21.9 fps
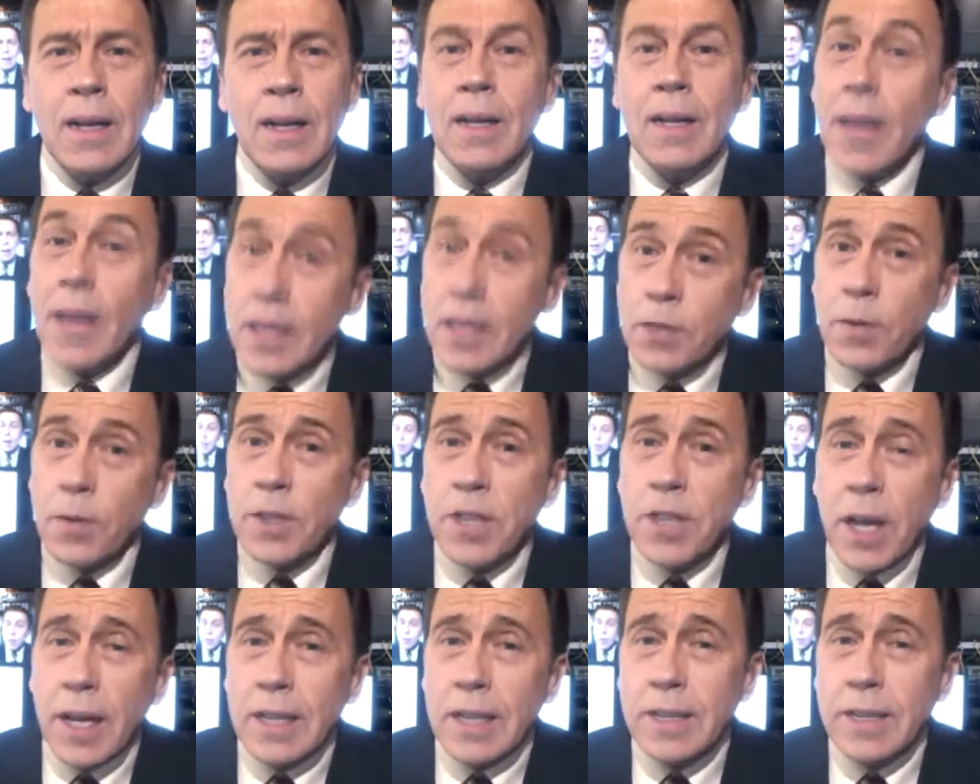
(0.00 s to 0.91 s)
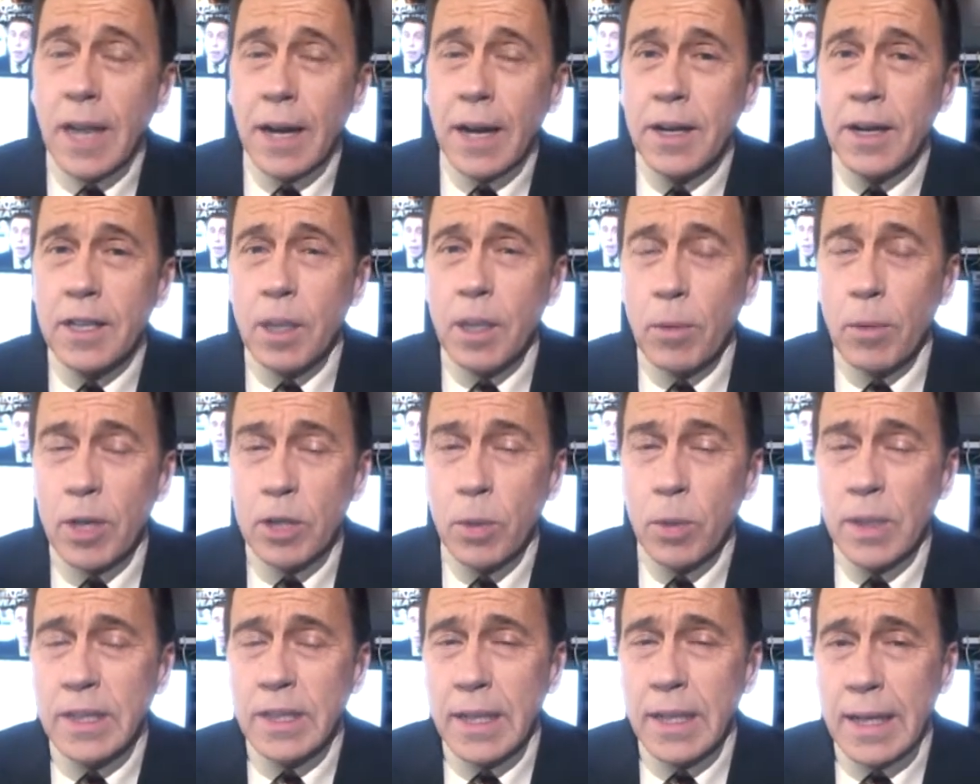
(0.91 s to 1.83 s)
Thanks for checking us out here at
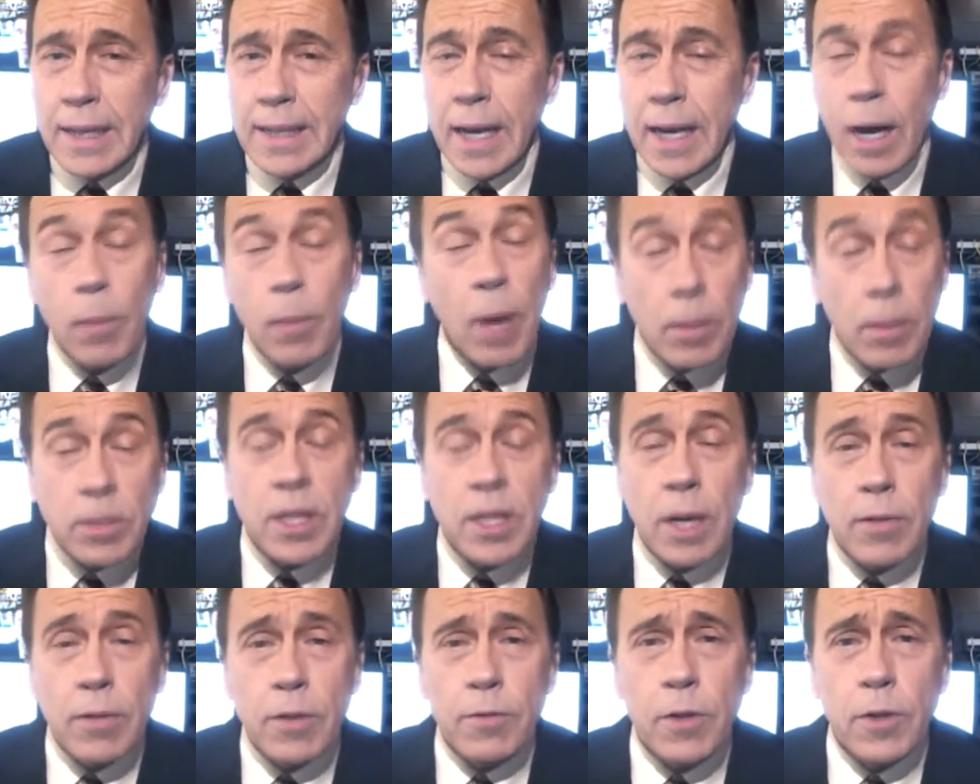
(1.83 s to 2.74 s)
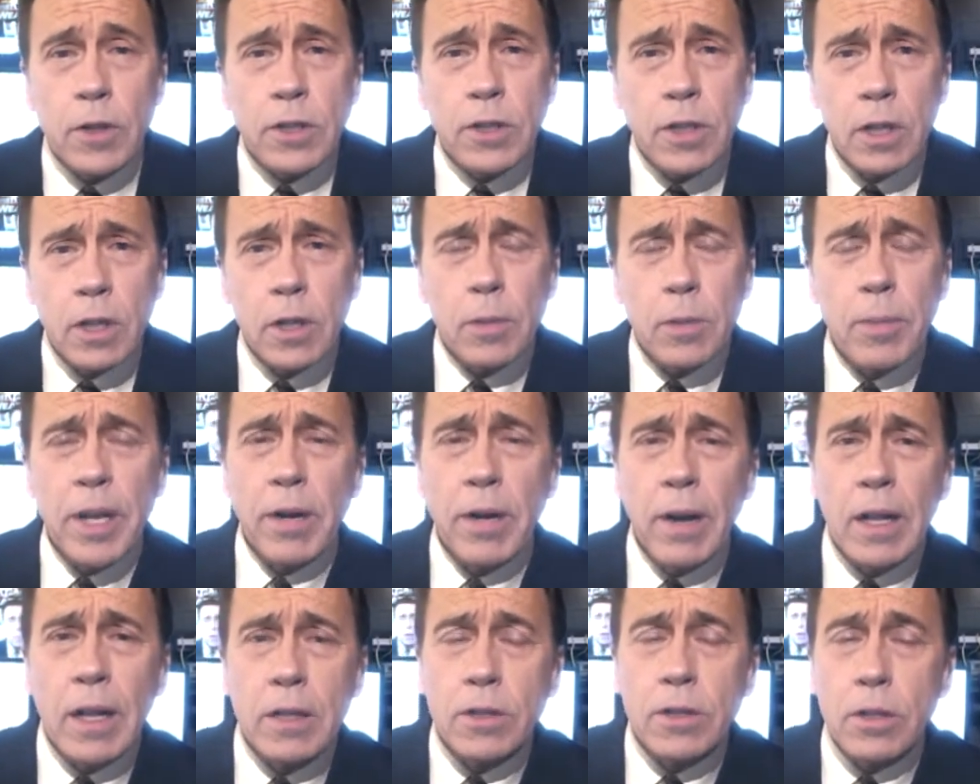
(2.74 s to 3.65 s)
WXYZ.com. I'm 7 First Alert
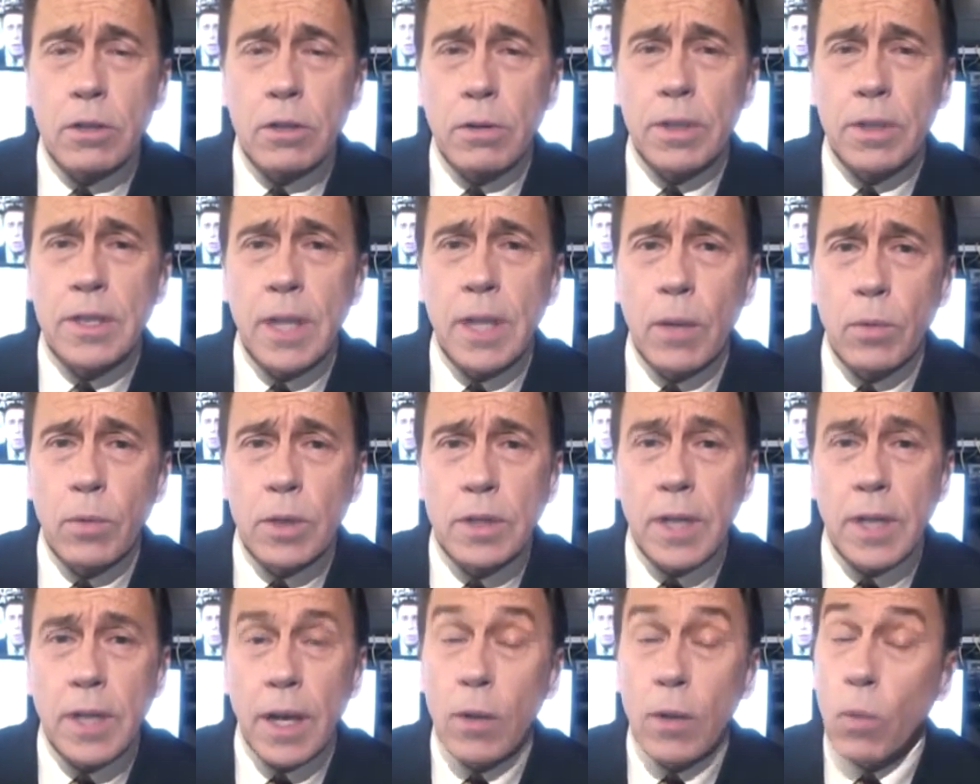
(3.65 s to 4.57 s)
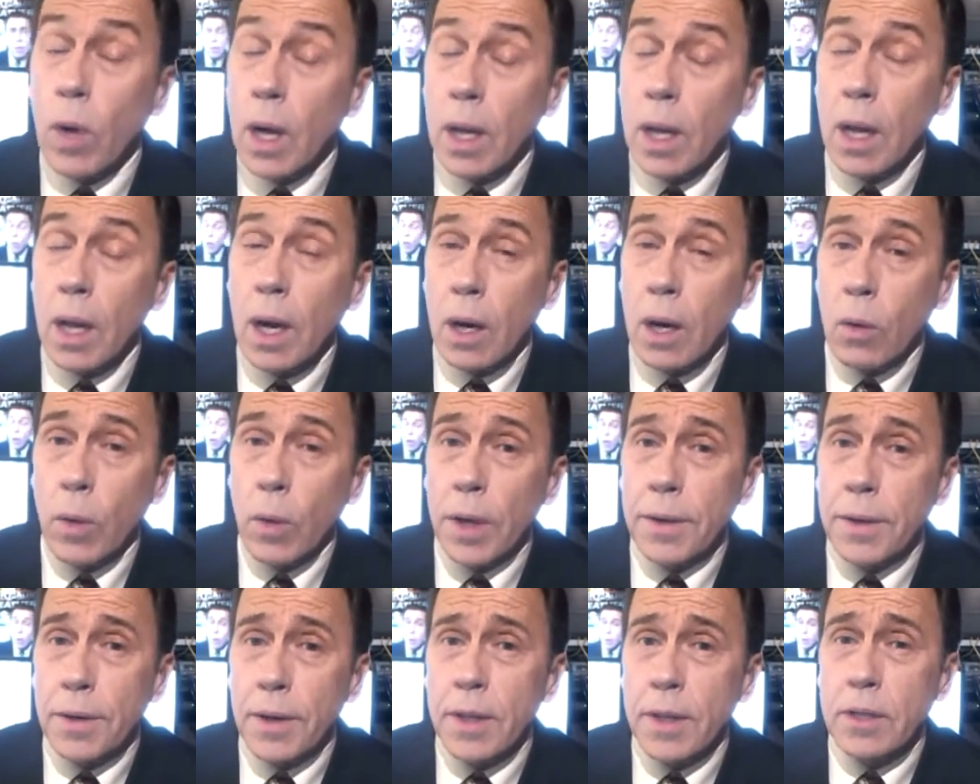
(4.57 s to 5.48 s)
meteorologist Chris Edwards, and while our
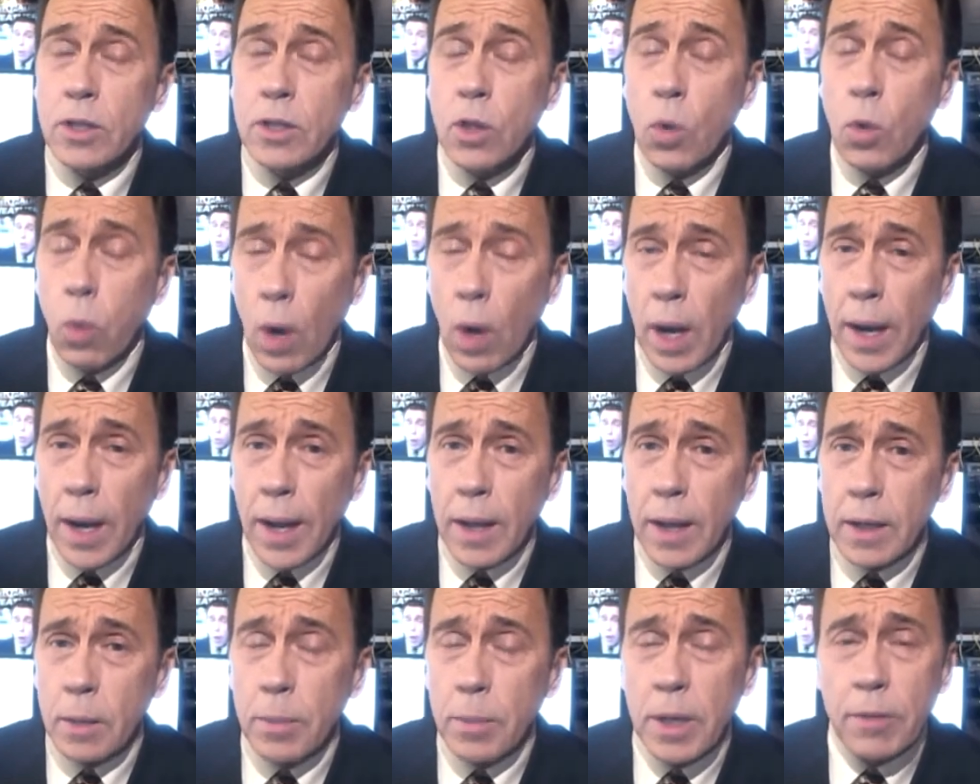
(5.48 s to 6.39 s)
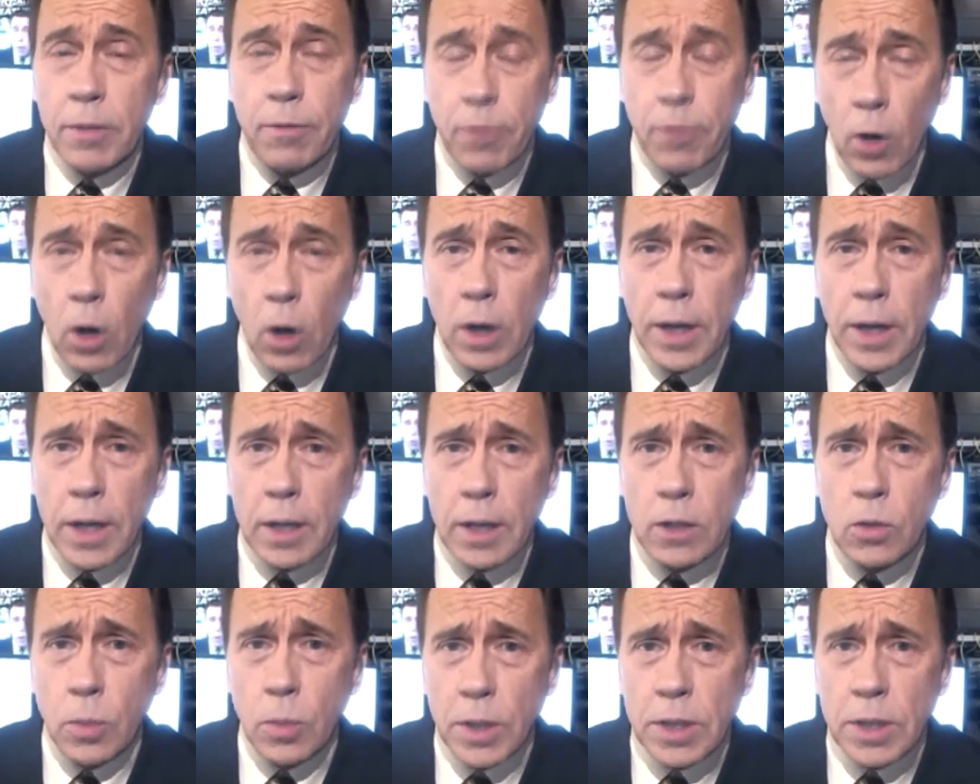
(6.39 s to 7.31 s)
weather is quiet, a bit foggy
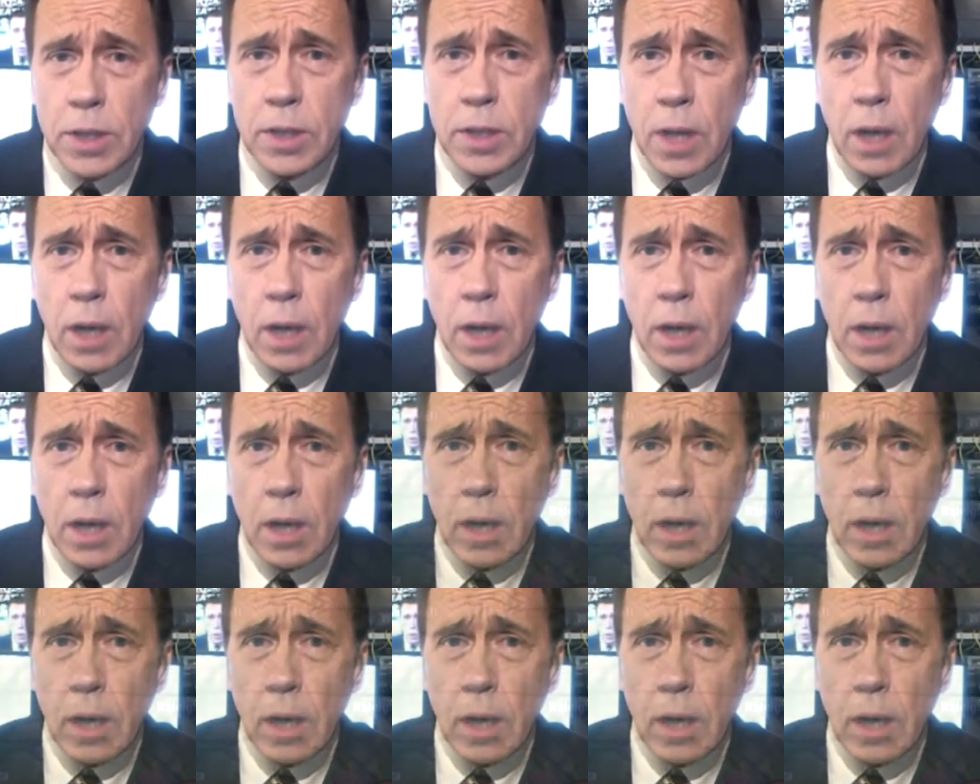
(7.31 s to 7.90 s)
as we start our